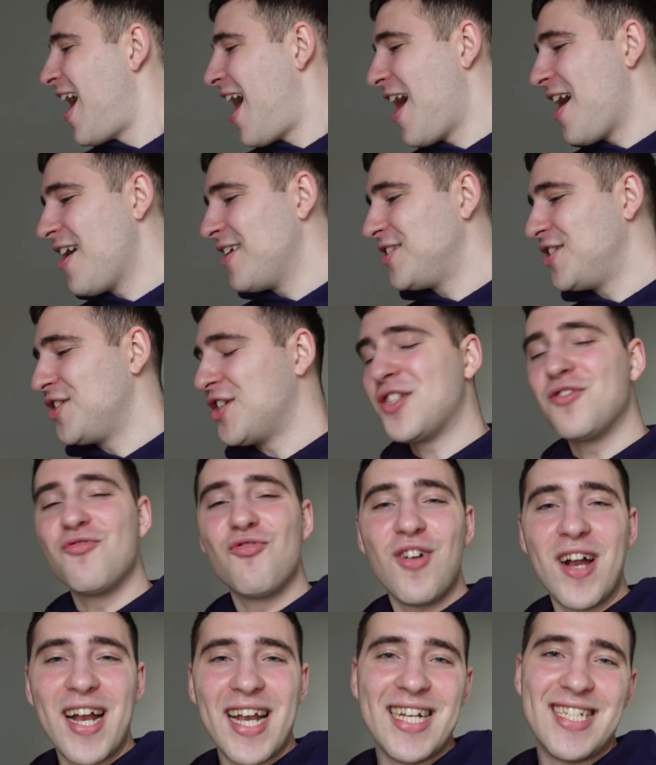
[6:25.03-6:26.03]
to just
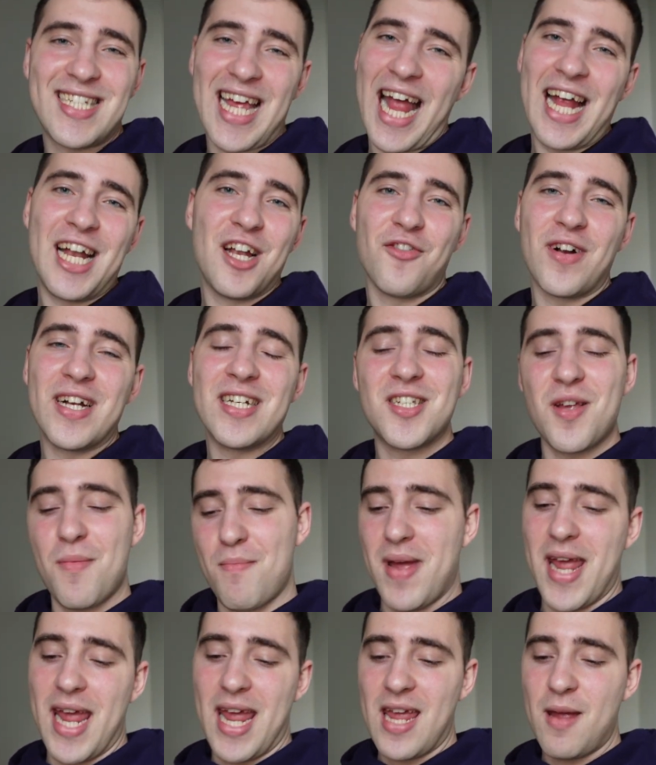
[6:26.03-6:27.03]
really tailor it to
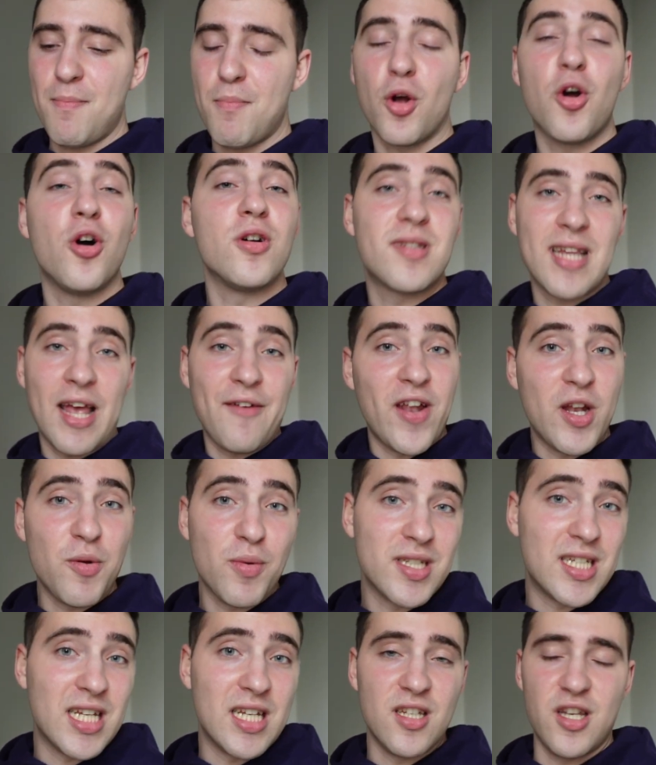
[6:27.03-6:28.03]
me, because if
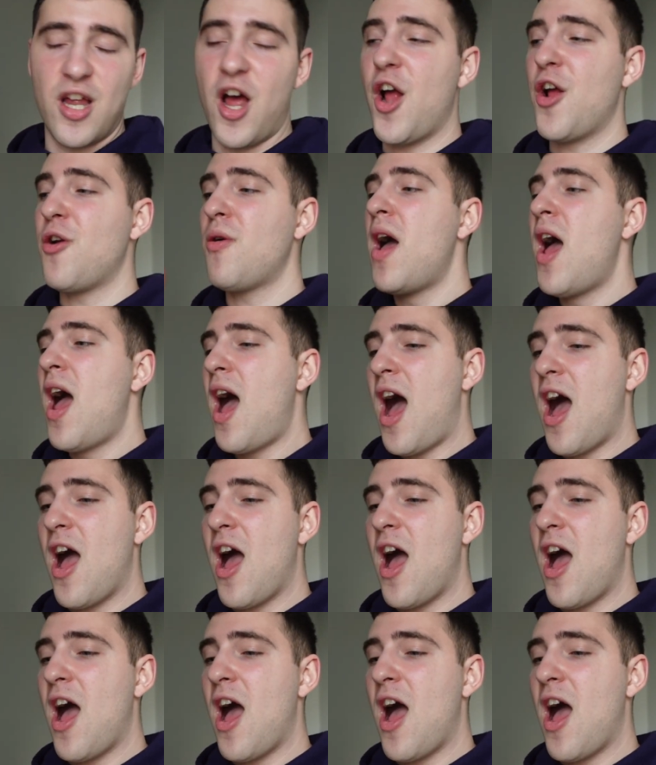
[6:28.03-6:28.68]
anyone didn't know,